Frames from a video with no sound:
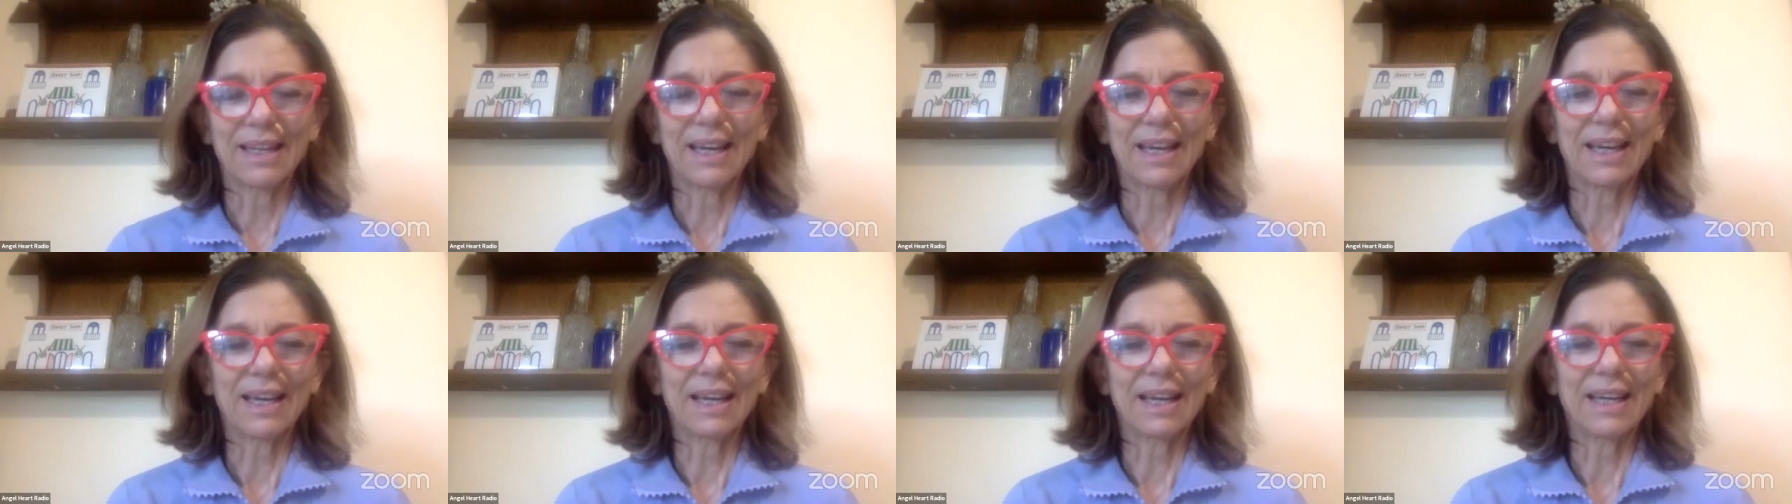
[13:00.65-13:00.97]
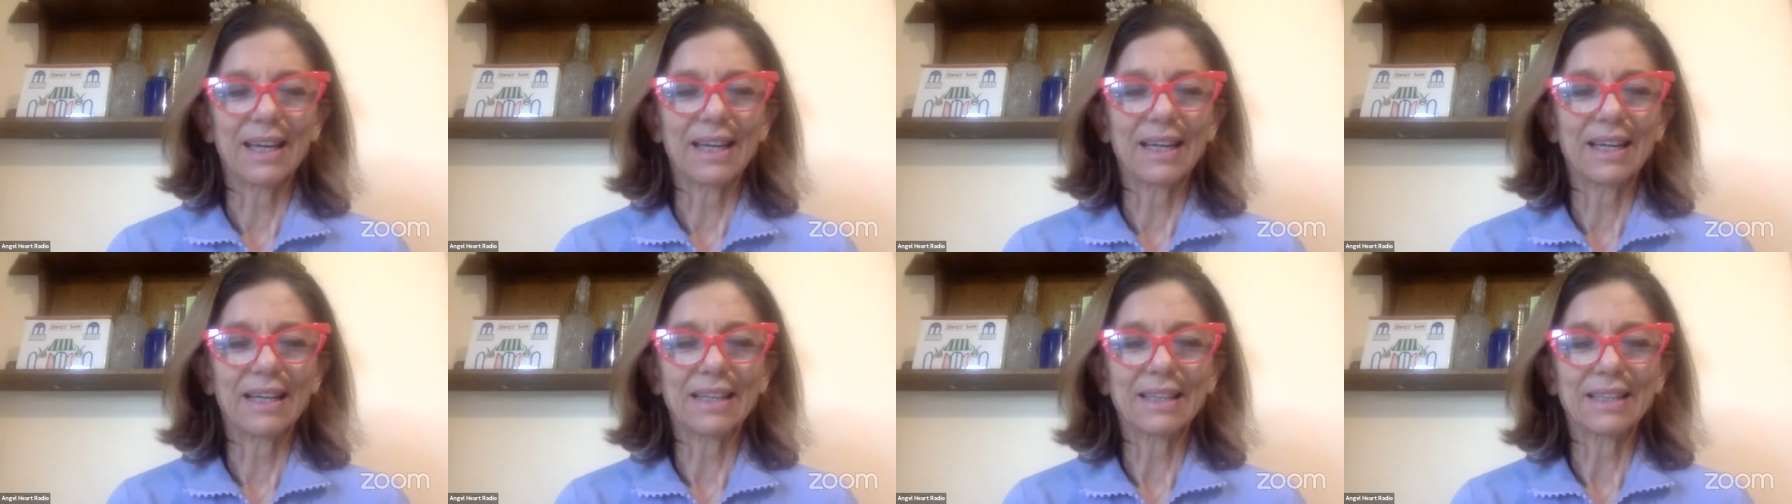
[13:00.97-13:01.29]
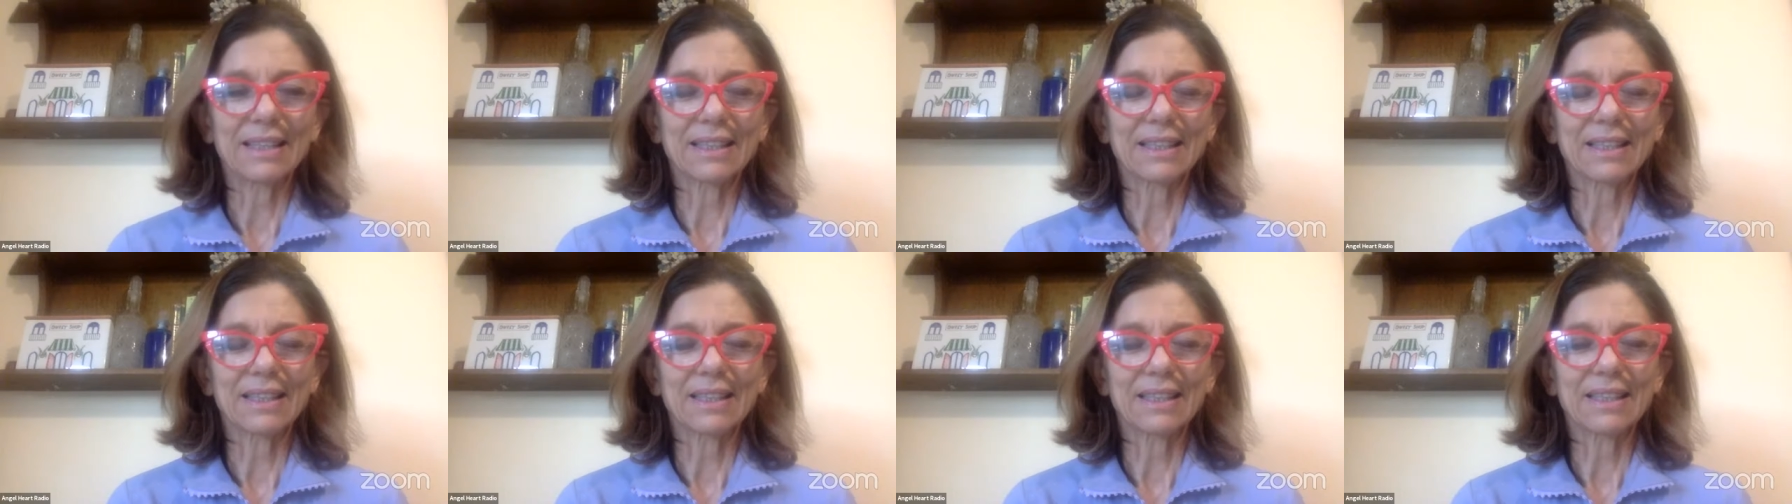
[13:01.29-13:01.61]
And
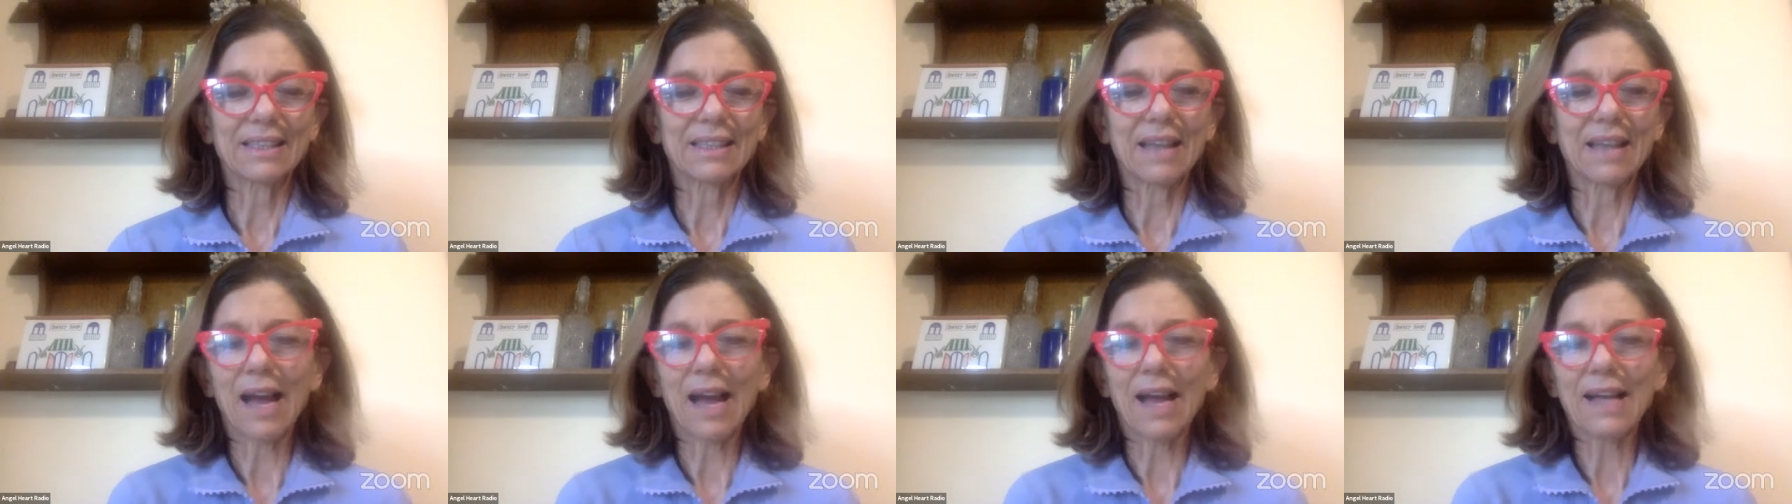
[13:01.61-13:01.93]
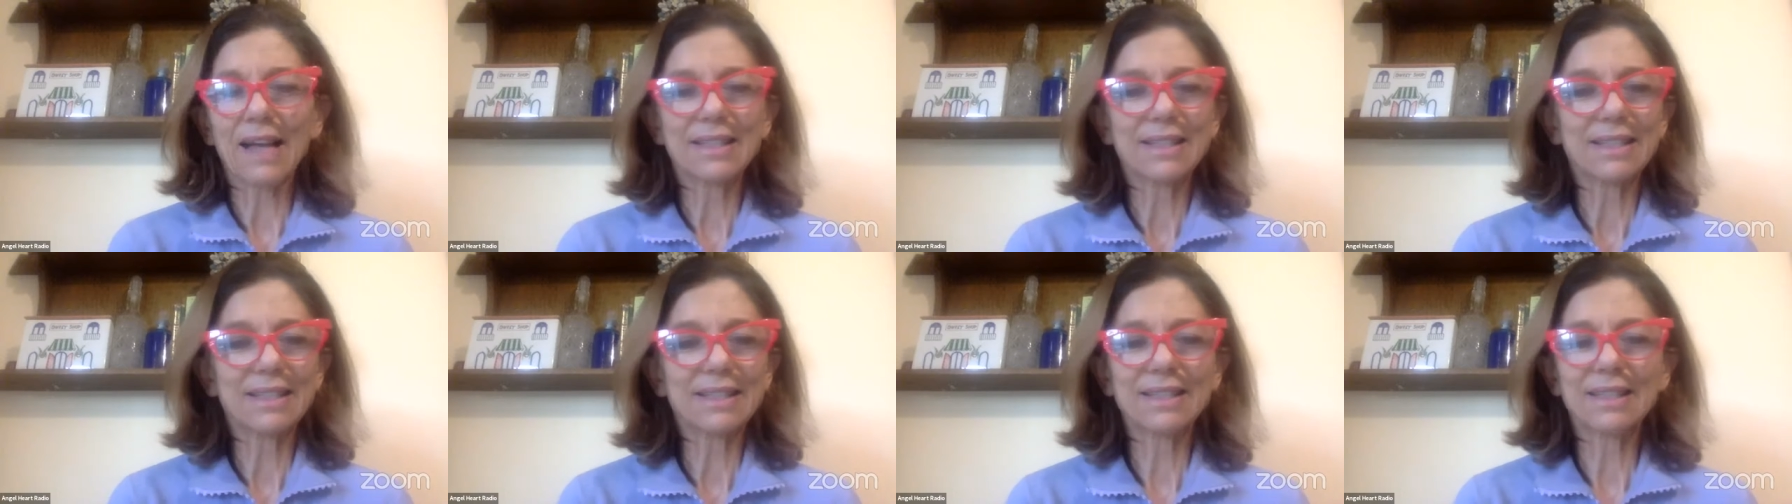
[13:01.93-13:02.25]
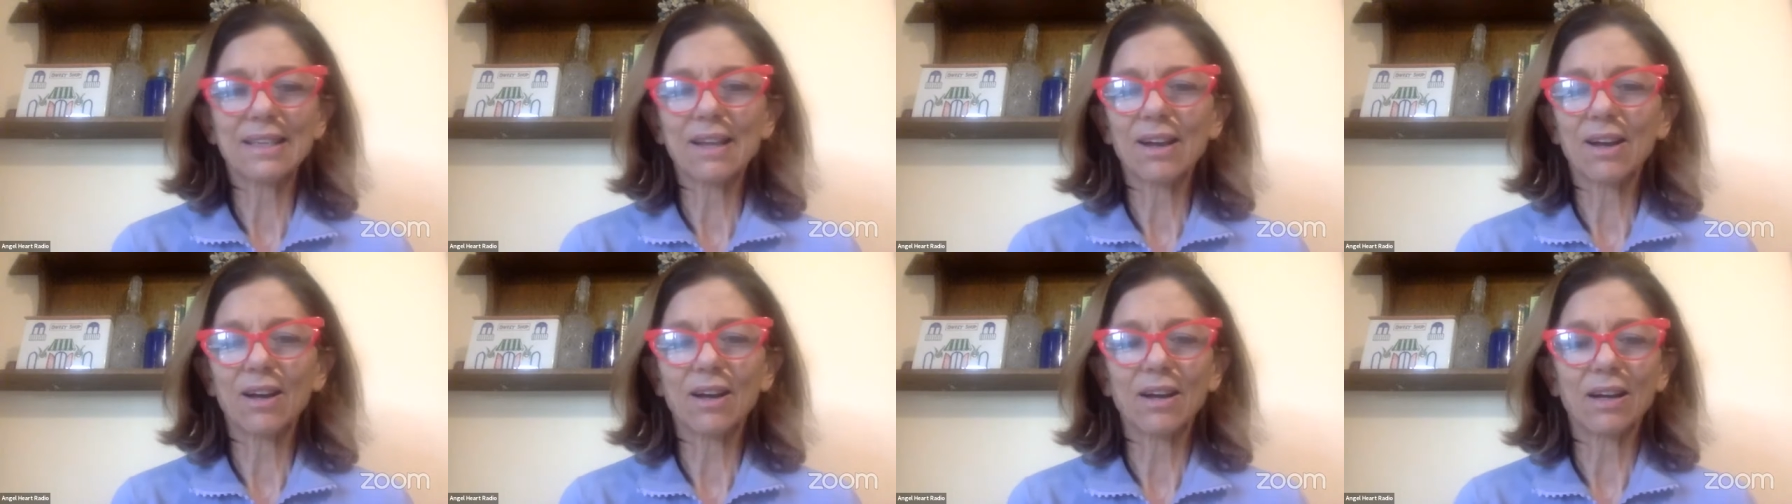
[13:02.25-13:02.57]

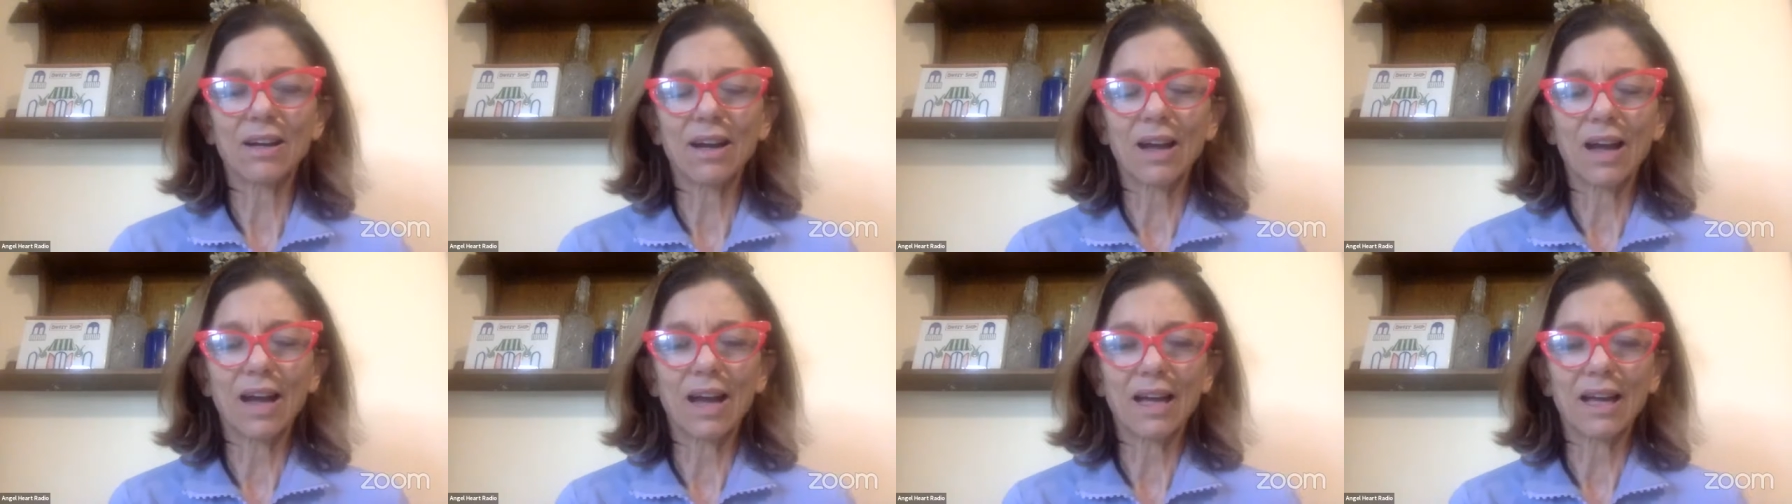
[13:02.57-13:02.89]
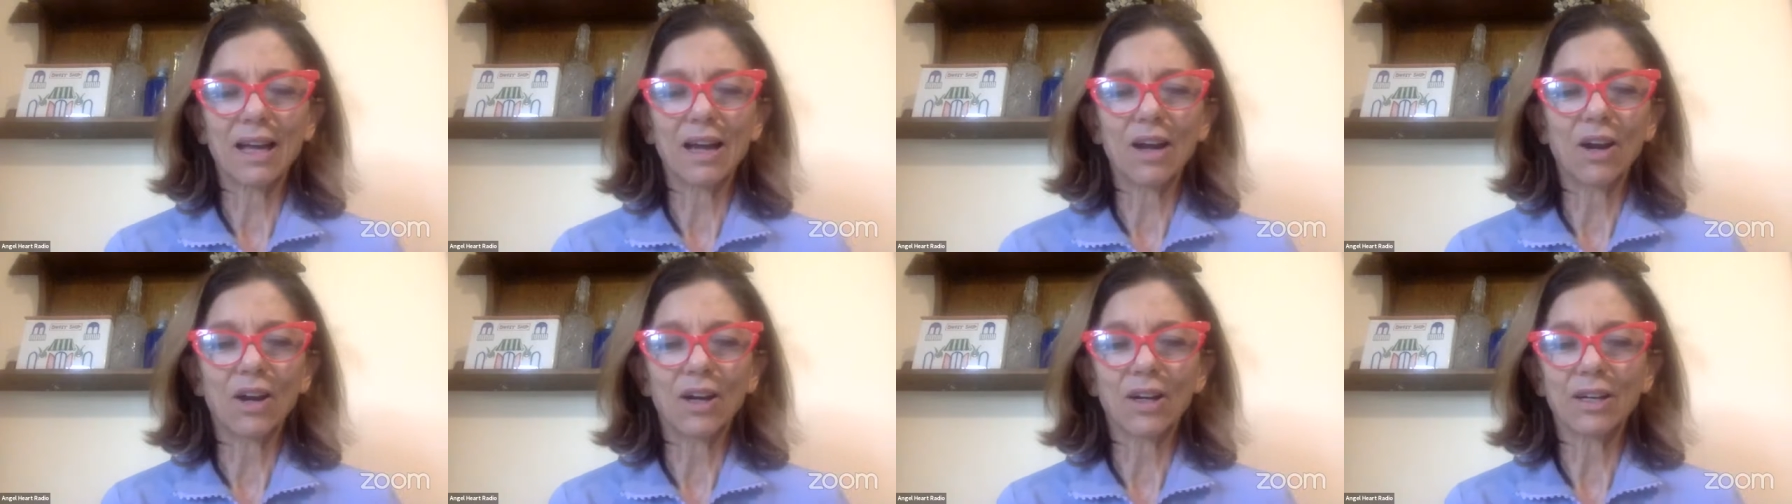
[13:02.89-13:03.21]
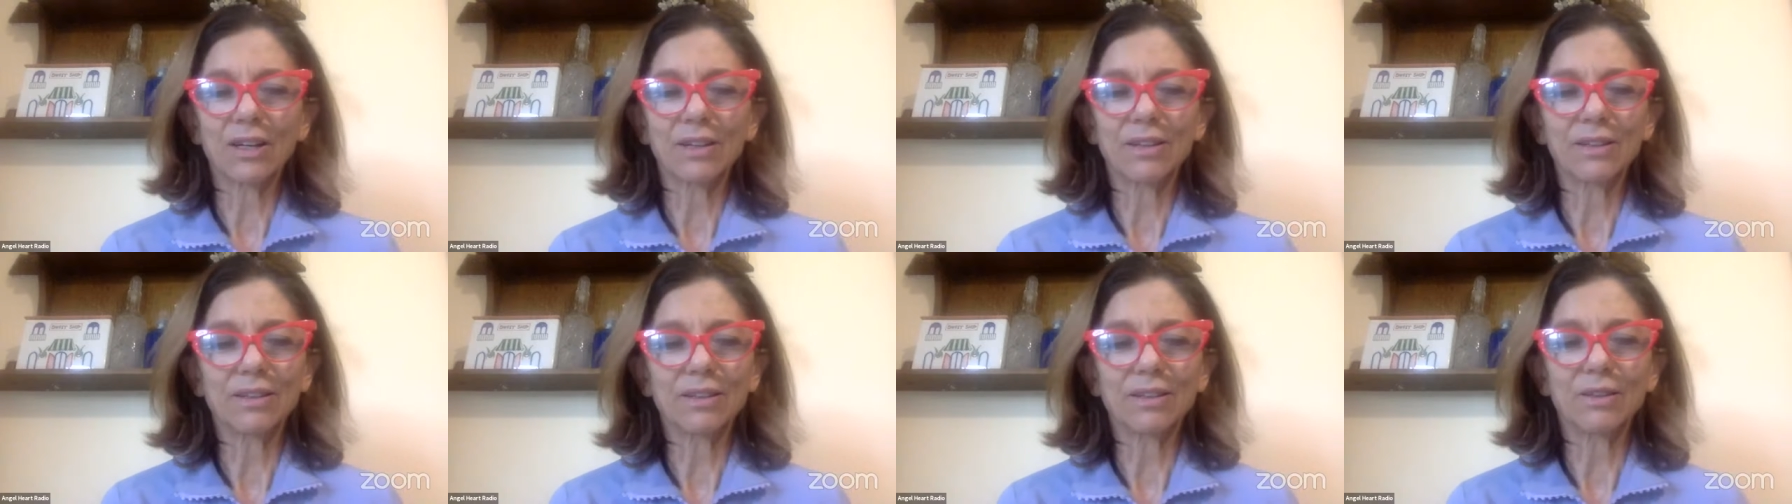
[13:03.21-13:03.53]
cats are
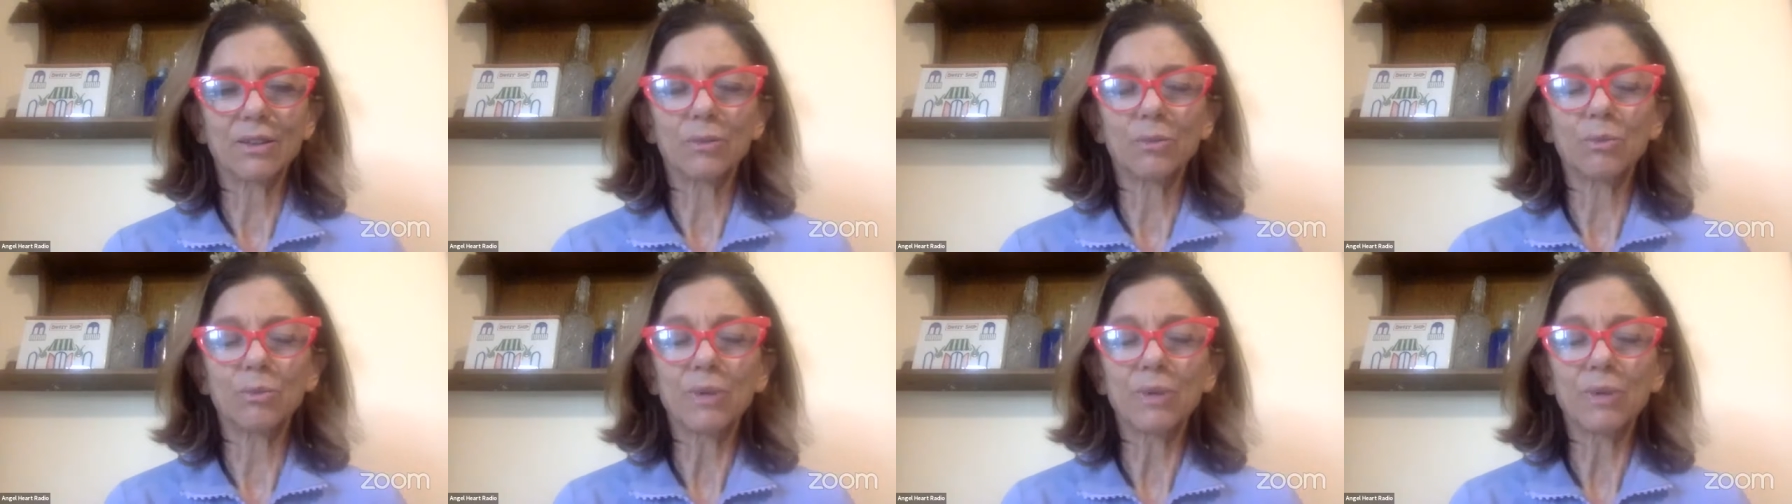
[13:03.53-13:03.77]
the